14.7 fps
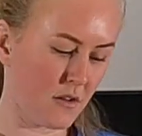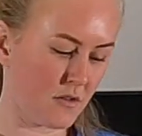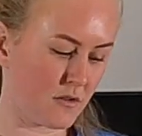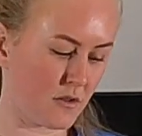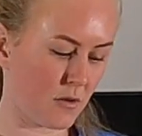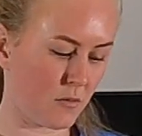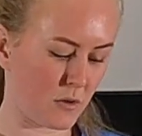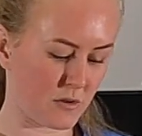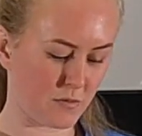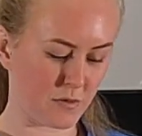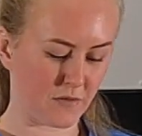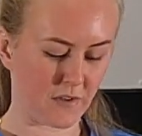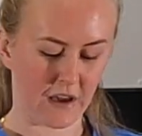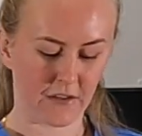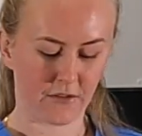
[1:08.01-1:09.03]
So once
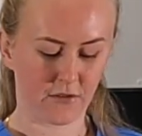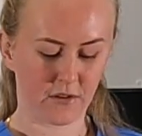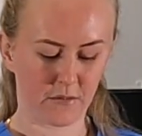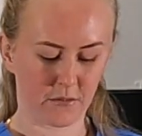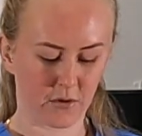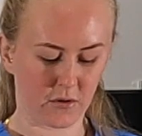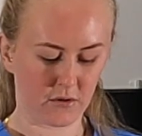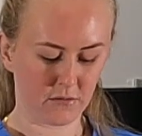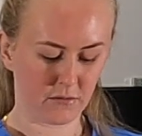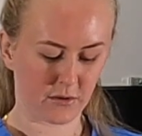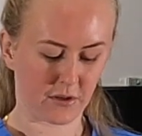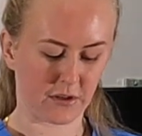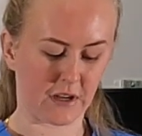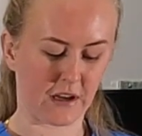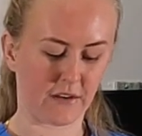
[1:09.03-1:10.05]
we've gathered them all,
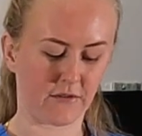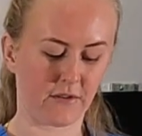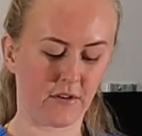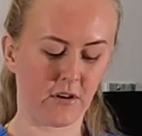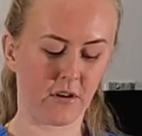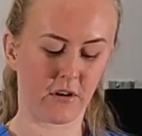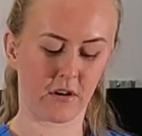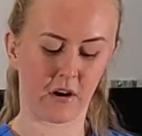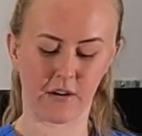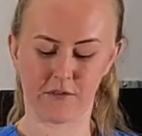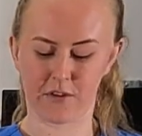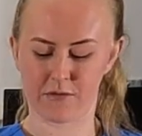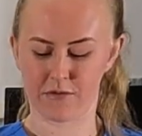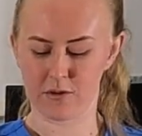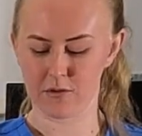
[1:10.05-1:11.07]
we're going to have our
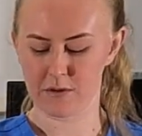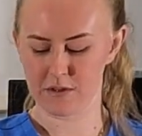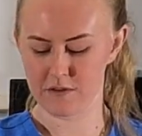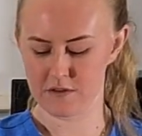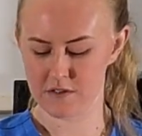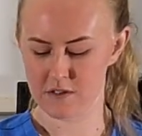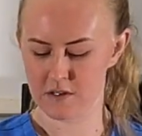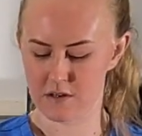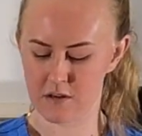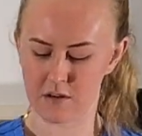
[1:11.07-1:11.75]
IV fluids,